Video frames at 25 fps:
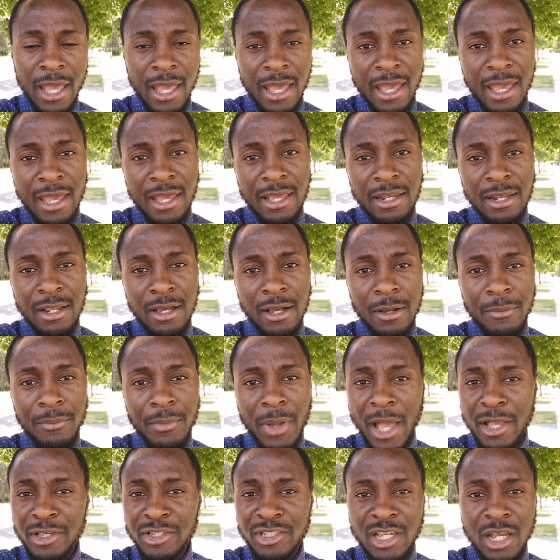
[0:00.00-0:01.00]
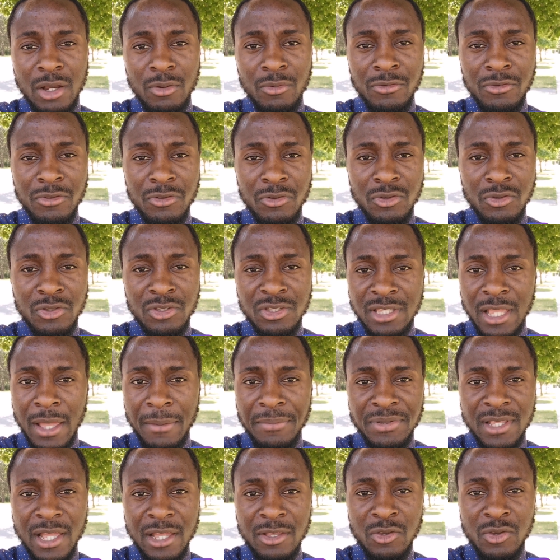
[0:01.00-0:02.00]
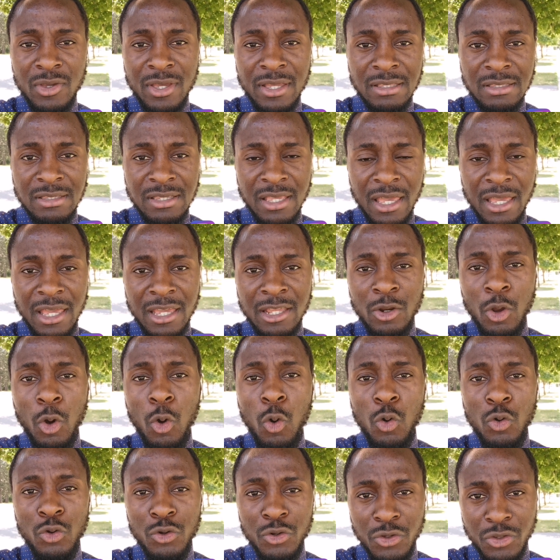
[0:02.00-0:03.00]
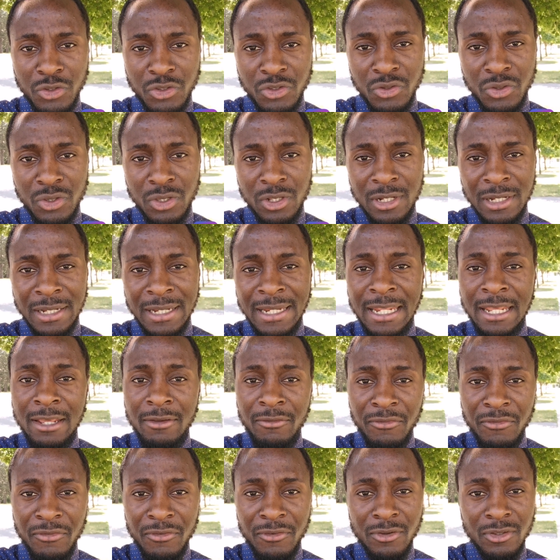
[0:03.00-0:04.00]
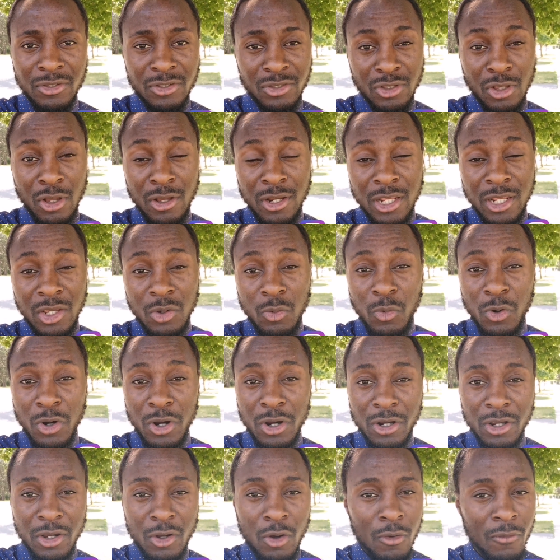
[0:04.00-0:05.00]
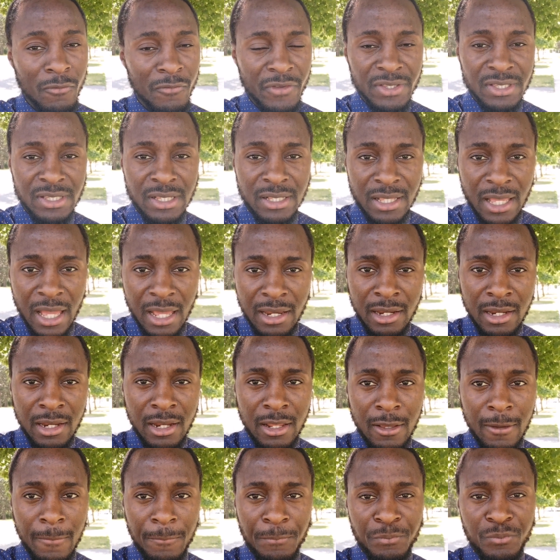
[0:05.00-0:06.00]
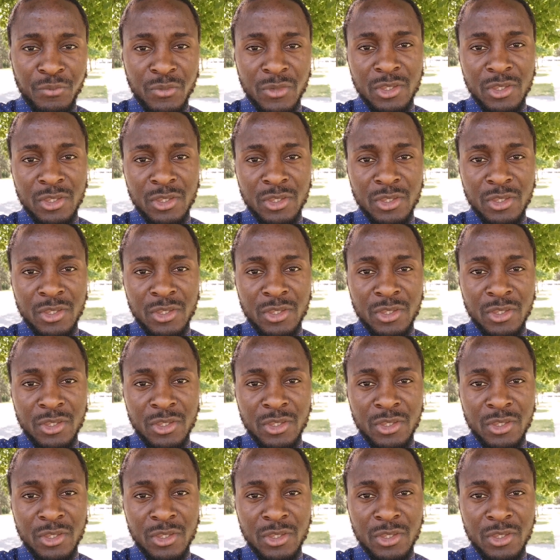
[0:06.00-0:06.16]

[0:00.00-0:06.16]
and um, I share with you steps that you can take in order to leave, study, work, or visit Canada.